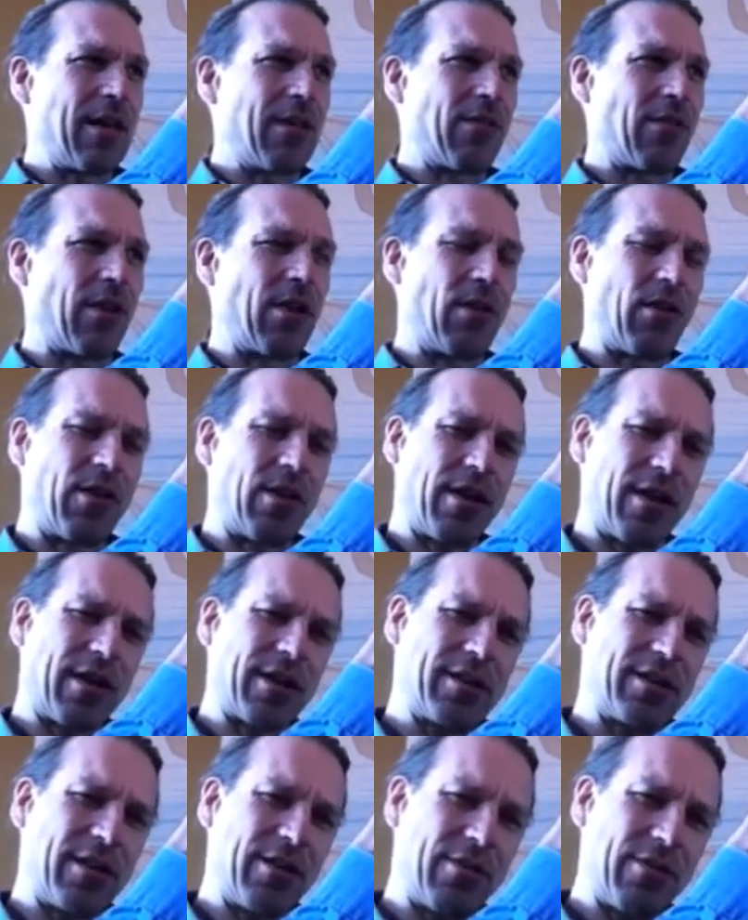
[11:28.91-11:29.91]
So you want to
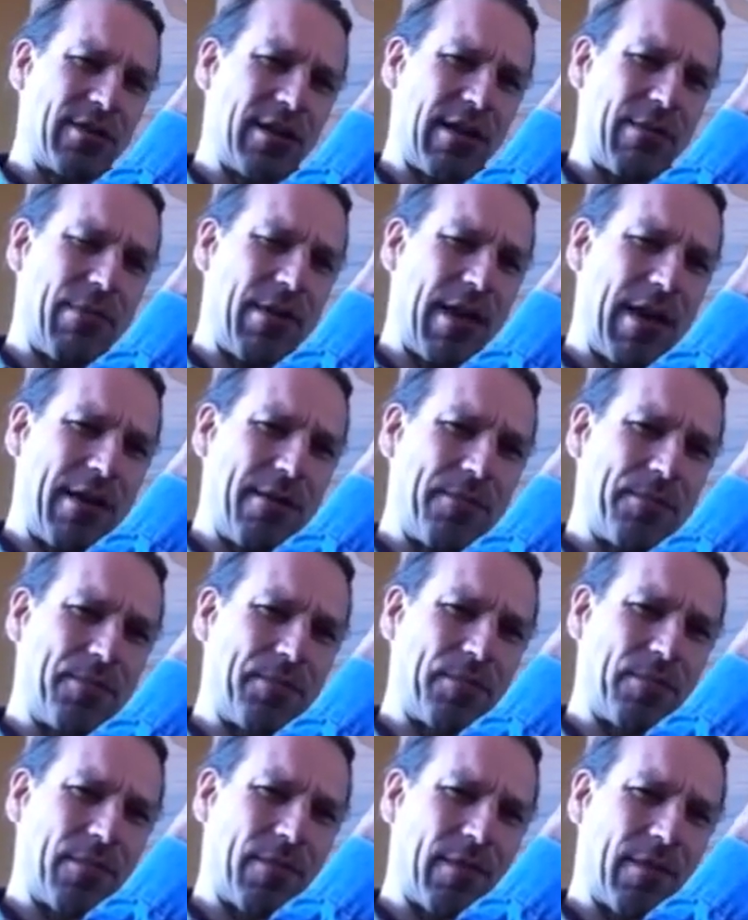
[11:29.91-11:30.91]
continuously be
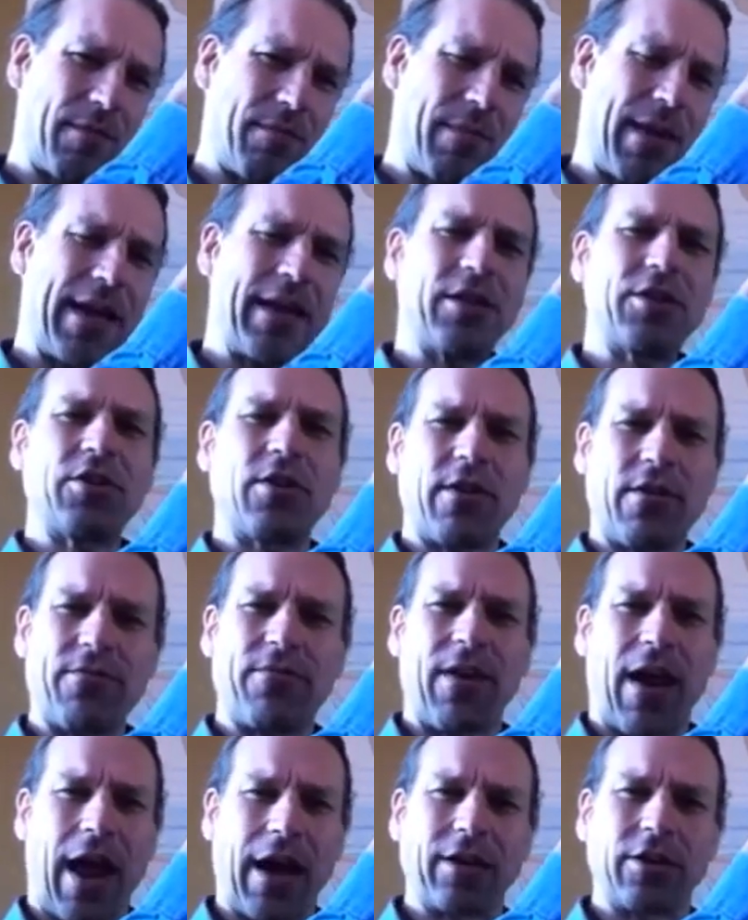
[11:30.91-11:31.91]
making sure it's
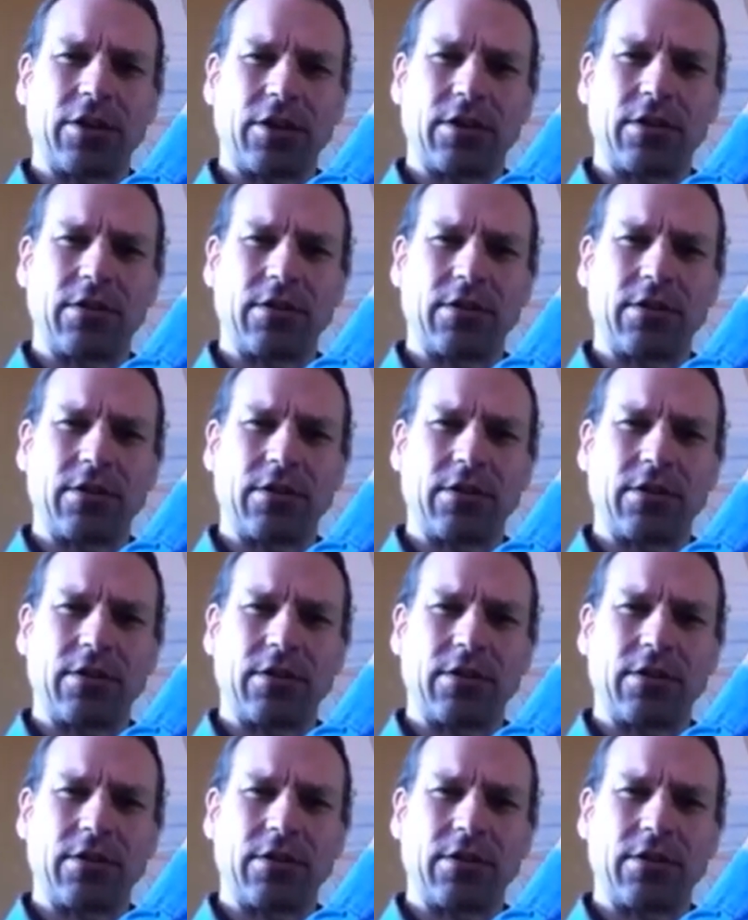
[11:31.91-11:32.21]
flush.